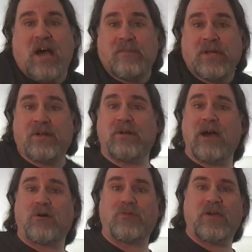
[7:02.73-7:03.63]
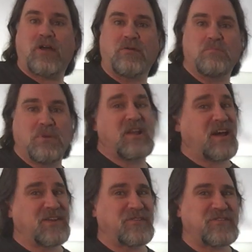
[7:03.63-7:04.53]
I may not know how old they are, but
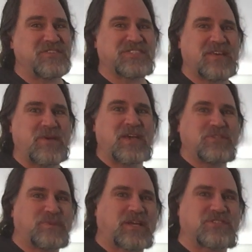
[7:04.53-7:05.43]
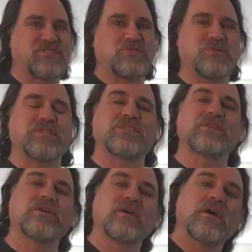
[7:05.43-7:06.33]
I know they're the same age because they're twins.
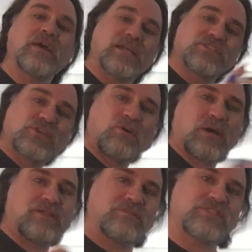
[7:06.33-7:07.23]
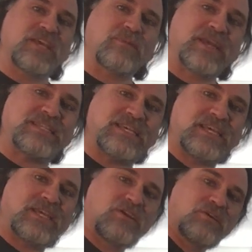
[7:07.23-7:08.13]
And so on. Same idea
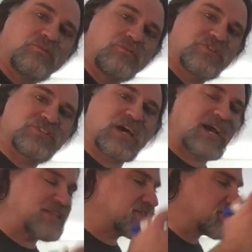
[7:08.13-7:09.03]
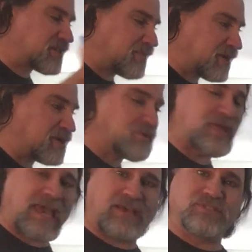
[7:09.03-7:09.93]
here with sides, same idea
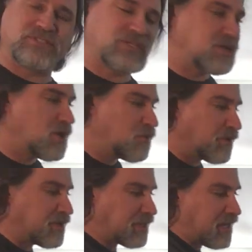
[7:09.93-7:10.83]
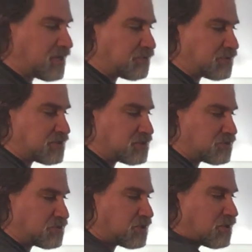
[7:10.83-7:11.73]
with angles. We indicate it with these
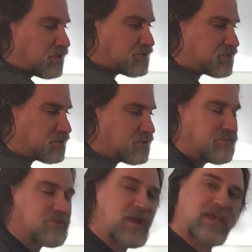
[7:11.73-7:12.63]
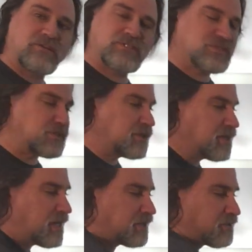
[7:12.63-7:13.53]
little curves for angles
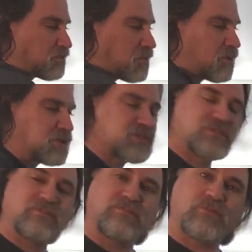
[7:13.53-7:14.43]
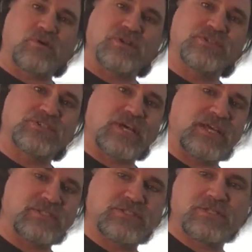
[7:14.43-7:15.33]
and little marks for
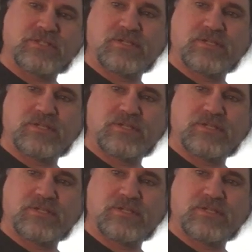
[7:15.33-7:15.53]
sides.